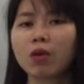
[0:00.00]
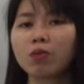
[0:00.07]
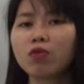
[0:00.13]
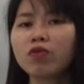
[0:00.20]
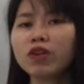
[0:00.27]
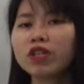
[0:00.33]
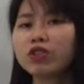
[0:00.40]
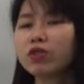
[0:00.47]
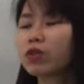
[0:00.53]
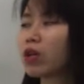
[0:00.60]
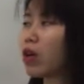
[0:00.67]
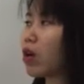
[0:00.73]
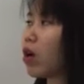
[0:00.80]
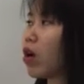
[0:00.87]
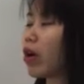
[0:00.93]
Moving to
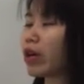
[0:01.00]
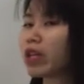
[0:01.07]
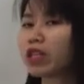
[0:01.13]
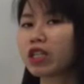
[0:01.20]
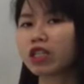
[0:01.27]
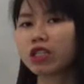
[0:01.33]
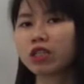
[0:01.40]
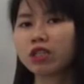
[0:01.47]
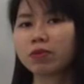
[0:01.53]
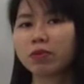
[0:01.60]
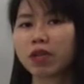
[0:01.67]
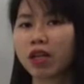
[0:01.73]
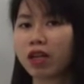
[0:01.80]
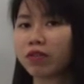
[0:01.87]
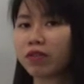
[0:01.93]
the organization's
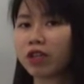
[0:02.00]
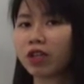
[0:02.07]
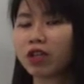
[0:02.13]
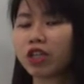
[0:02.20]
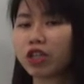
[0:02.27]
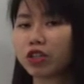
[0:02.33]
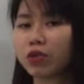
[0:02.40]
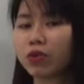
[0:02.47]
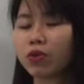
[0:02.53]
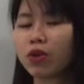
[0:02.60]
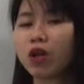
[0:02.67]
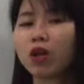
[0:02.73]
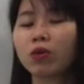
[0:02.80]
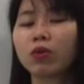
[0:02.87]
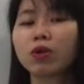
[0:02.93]
behavior issue
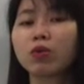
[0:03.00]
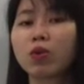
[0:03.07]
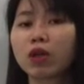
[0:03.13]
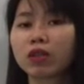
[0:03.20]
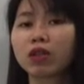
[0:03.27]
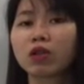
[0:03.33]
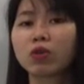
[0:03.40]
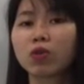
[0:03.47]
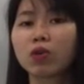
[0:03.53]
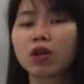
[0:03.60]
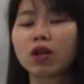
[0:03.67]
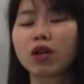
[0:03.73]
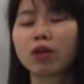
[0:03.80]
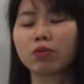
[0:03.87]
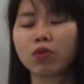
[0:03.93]
with water cooler
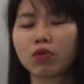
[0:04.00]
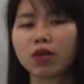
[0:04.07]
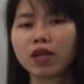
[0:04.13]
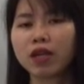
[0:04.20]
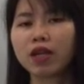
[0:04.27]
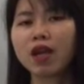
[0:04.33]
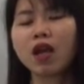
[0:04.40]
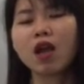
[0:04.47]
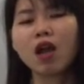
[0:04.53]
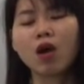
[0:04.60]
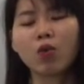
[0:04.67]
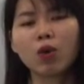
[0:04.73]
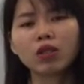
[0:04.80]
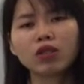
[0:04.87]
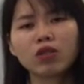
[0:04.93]
and bully.
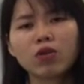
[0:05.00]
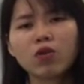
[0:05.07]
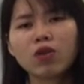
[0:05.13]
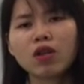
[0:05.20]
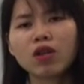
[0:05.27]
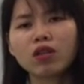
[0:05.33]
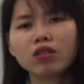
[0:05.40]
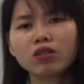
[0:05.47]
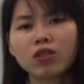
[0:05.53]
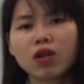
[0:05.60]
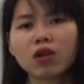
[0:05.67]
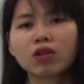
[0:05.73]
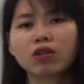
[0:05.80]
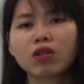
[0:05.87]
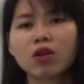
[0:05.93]
Water cooler
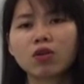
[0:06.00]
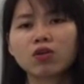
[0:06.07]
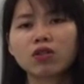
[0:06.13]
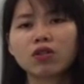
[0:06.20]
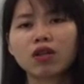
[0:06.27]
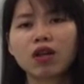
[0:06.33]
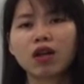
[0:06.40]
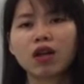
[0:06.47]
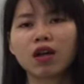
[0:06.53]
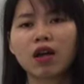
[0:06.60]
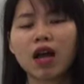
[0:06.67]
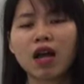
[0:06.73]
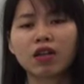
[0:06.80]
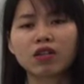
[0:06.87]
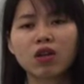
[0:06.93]
talk those
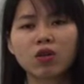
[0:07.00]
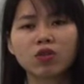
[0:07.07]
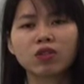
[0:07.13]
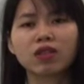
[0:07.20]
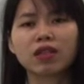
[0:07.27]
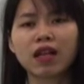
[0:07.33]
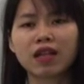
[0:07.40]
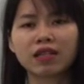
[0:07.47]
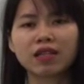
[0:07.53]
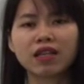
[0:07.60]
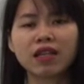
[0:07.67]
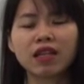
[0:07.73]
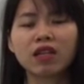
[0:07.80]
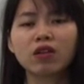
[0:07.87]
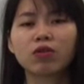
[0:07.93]
are those
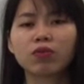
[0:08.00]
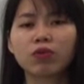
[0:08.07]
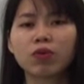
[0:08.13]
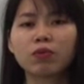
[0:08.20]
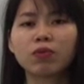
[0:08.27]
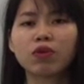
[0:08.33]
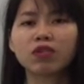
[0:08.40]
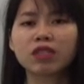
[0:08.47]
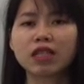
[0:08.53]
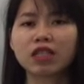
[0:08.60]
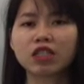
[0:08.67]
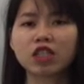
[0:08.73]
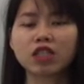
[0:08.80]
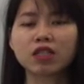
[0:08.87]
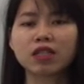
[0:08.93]
nasty rumble
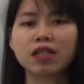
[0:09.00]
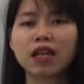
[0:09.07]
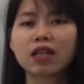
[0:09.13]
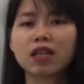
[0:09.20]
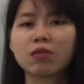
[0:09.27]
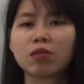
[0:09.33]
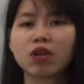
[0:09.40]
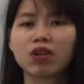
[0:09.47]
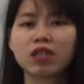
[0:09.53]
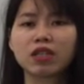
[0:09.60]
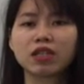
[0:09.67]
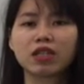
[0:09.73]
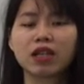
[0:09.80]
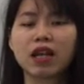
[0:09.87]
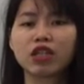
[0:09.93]
sessions that
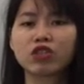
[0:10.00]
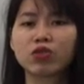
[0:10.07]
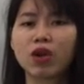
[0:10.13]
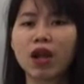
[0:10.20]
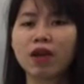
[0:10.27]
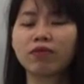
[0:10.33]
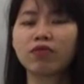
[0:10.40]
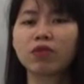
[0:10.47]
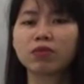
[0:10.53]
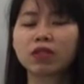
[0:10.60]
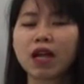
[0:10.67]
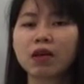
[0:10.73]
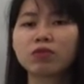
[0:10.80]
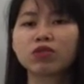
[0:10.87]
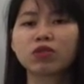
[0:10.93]
employees like to have from
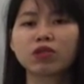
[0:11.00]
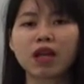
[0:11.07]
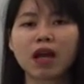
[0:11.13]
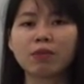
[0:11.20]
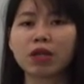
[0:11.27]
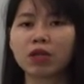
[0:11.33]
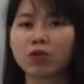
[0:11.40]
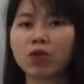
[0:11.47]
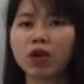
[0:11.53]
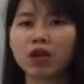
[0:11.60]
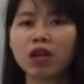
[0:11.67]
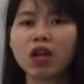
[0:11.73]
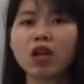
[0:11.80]
time to time at work.